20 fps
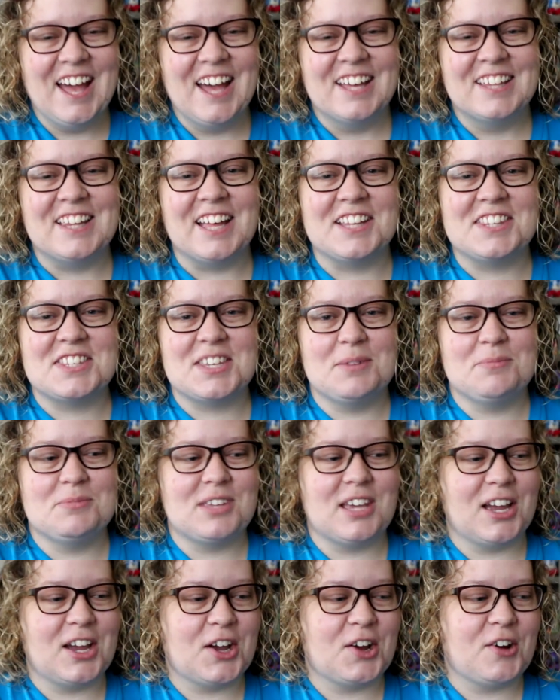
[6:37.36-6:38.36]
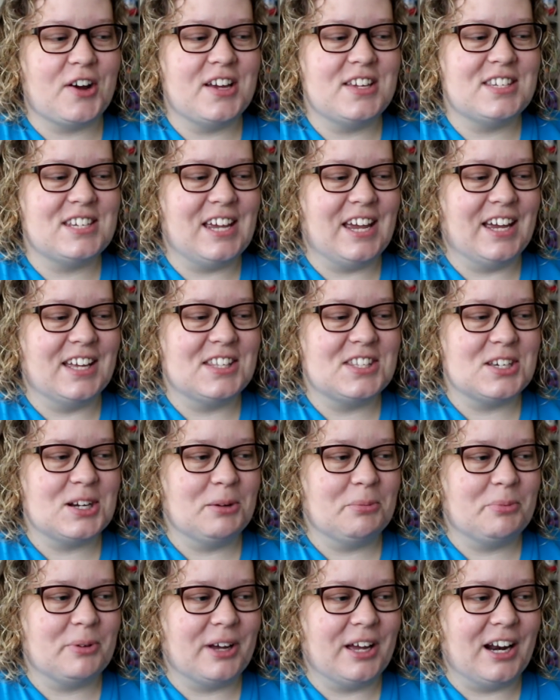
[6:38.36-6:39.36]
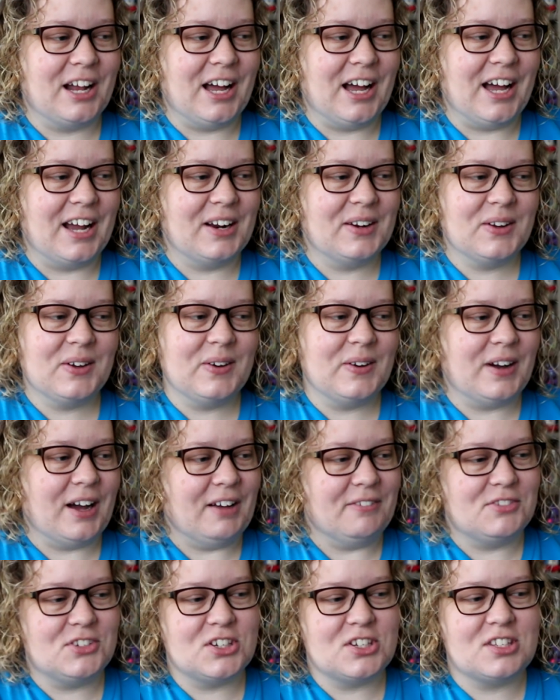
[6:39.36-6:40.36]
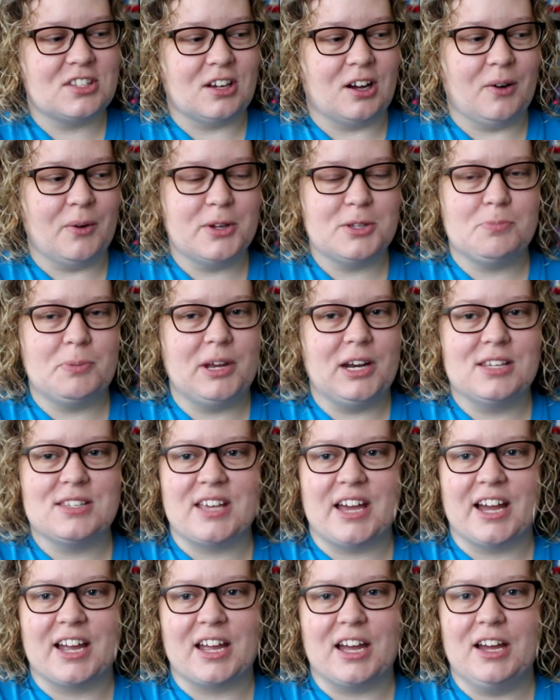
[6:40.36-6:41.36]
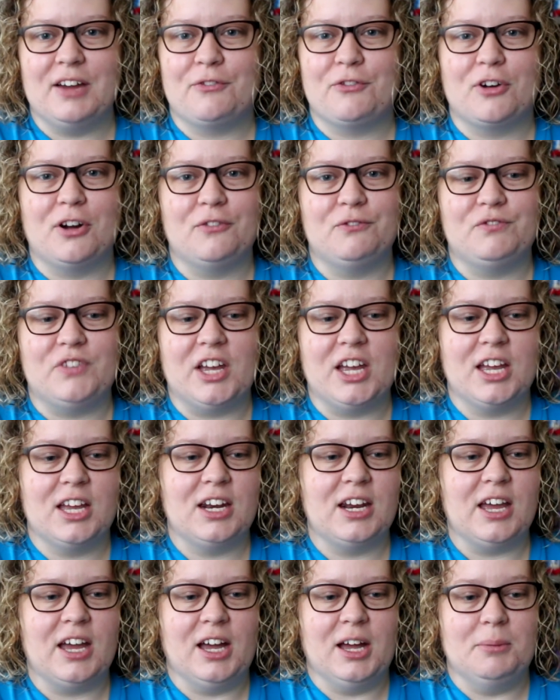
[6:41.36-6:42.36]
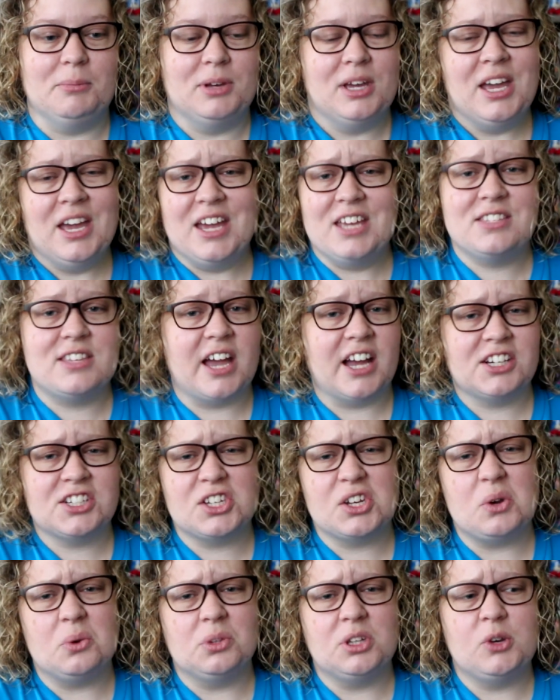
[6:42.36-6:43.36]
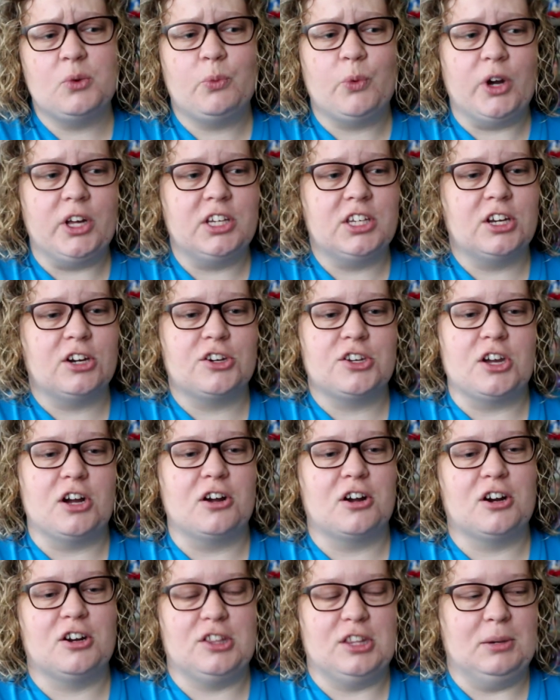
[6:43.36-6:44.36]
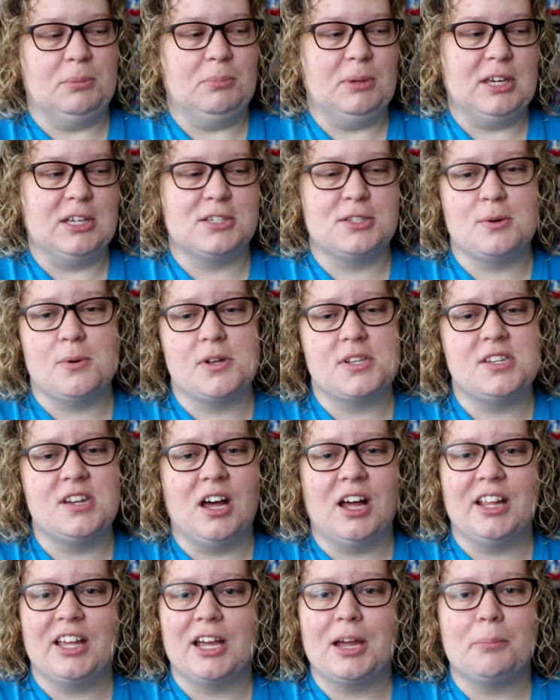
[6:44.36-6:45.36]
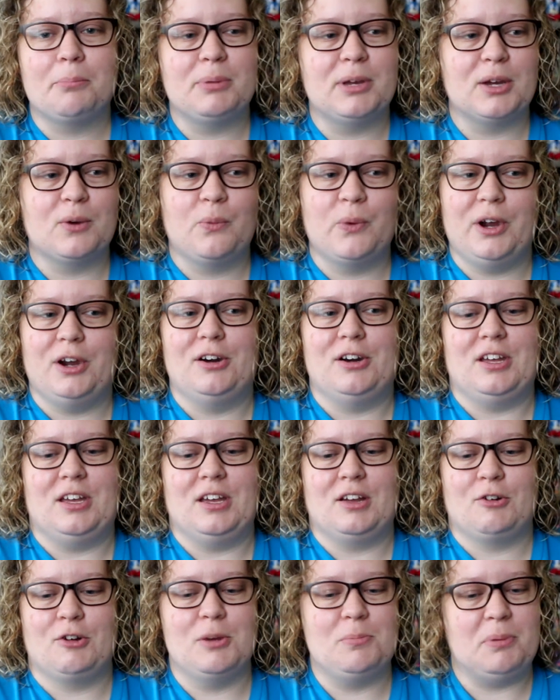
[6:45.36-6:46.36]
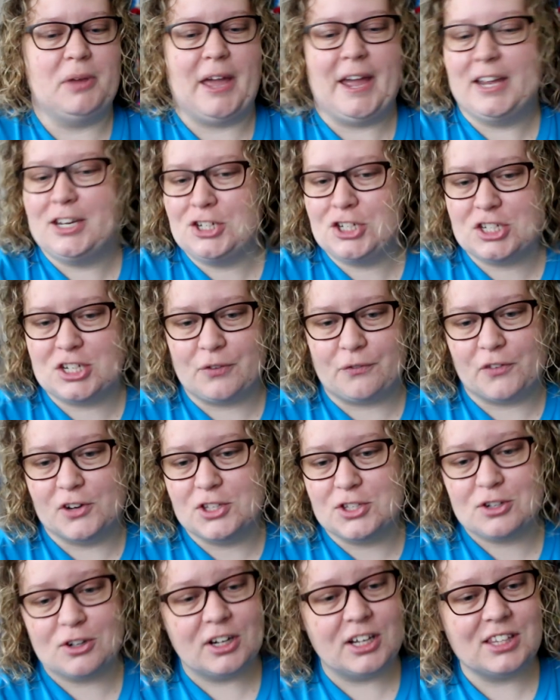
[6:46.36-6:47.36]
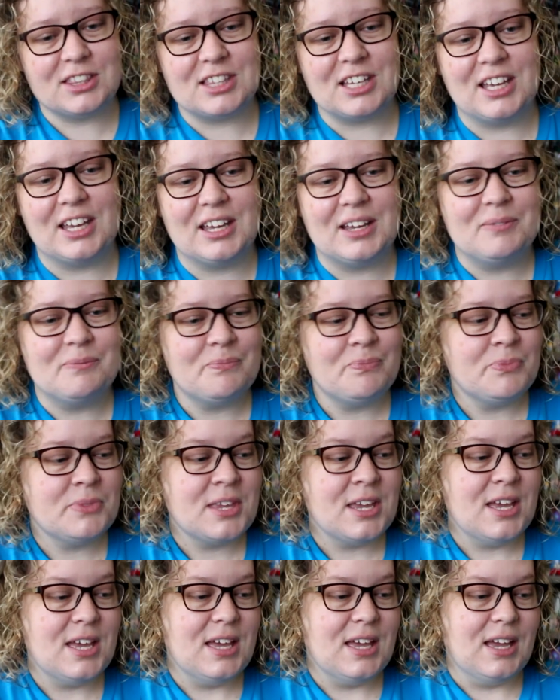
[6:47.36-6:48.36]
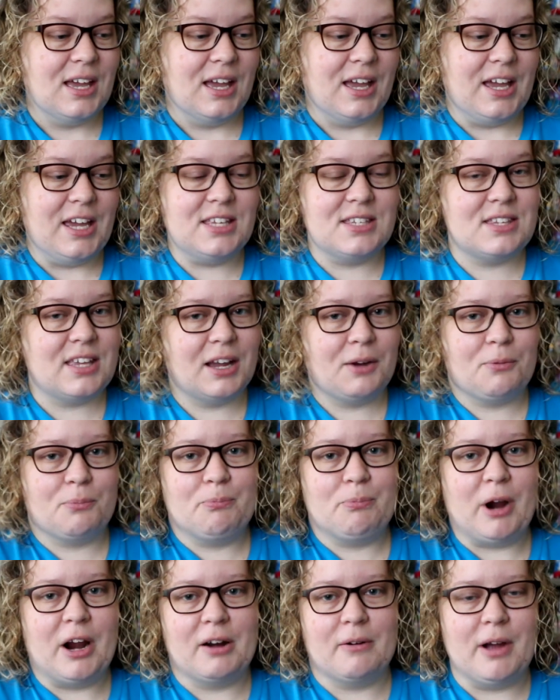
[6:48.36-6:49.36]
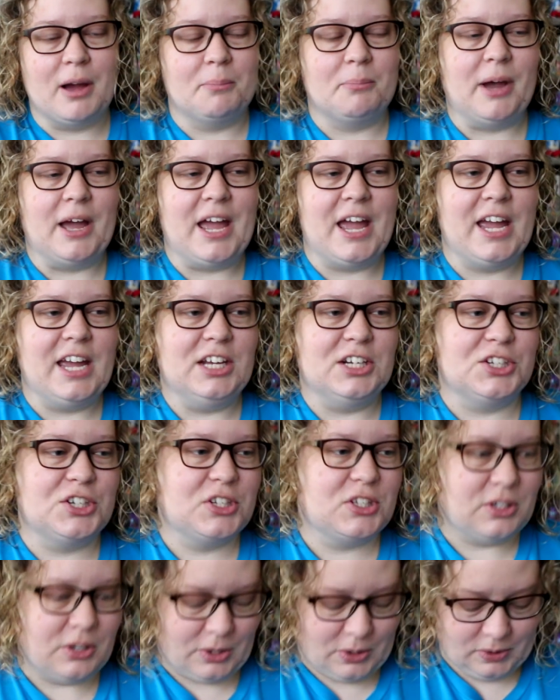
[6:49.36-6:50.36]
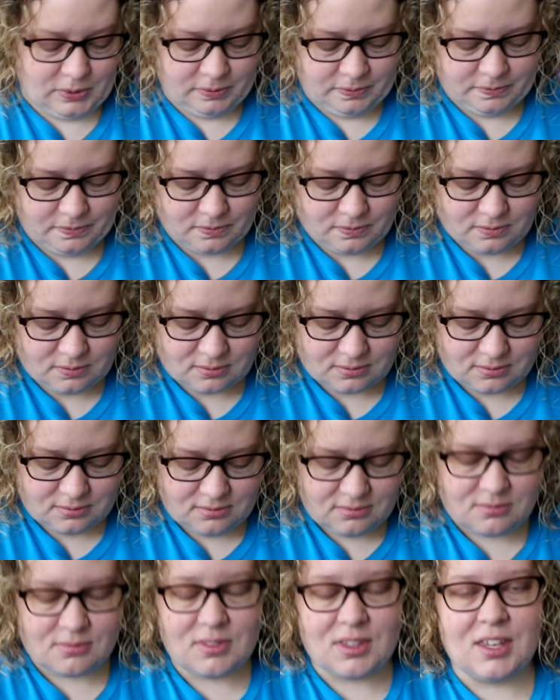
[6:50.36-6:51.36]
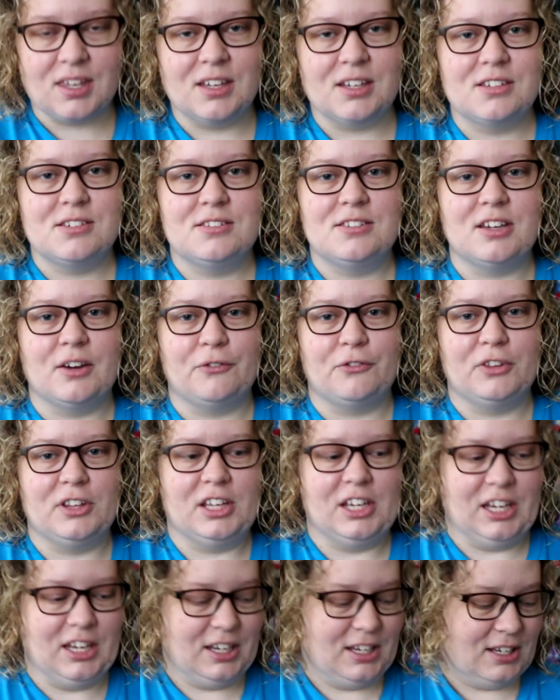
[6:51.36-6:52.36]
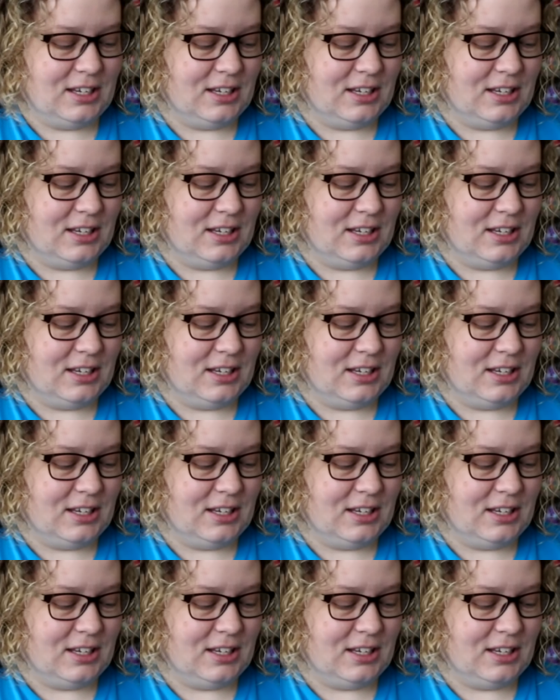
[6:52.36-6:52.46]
That seems like a crazy answer, but I don't know. I've just always been a Zac Efron fan. He's actually only 1 year younger than me, so it's not like a big, weird, creepy age difference or anything. He's like right around my age, so definitely.